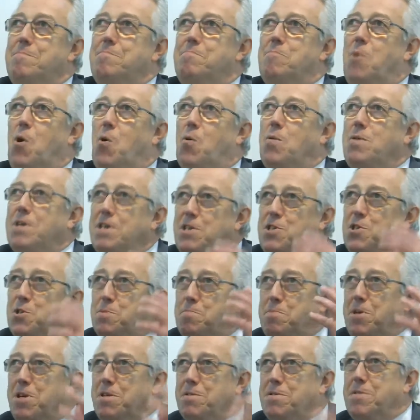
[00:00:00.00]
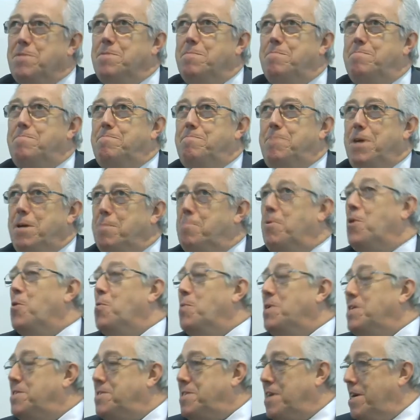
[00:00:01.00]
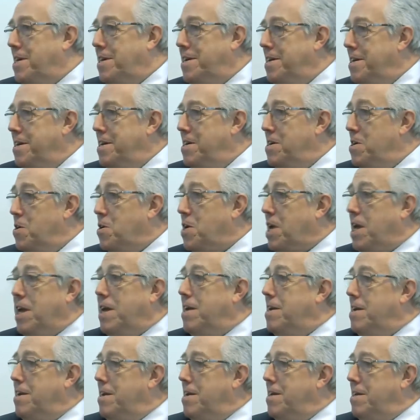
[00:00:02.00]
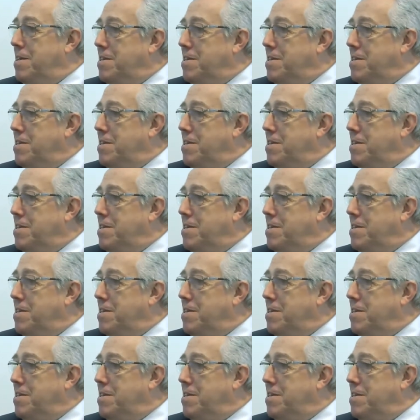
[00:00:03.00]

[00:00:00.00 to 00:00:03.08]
more inspired people will say, okay,